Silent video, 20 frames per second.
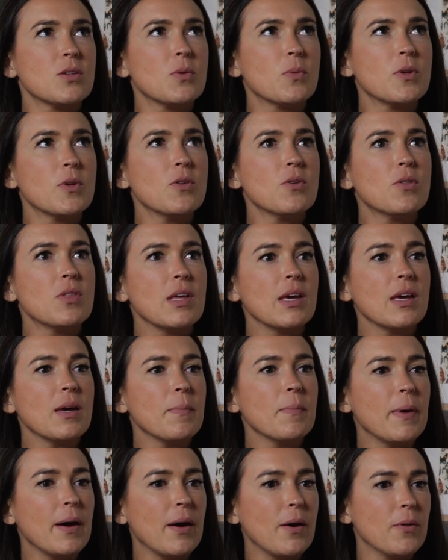So when you think
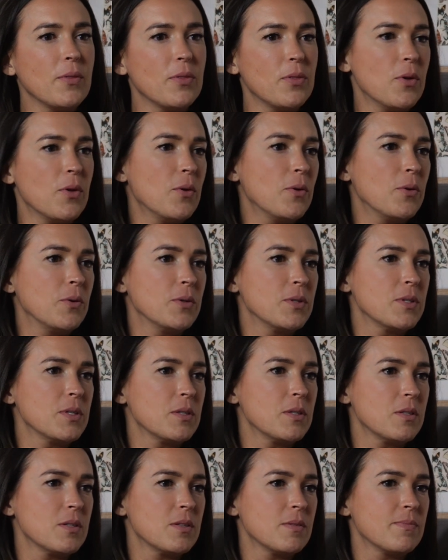about
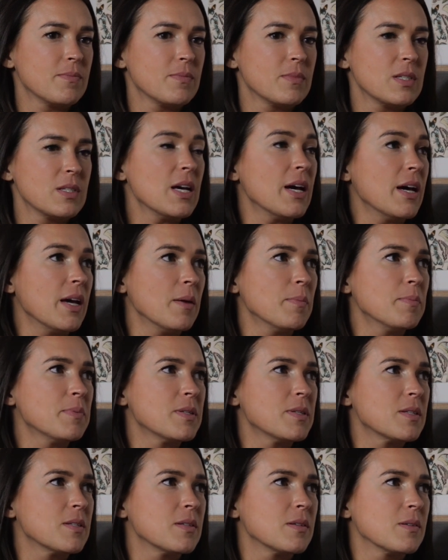those
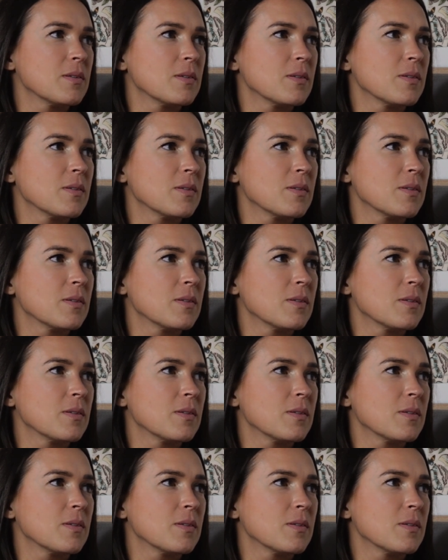types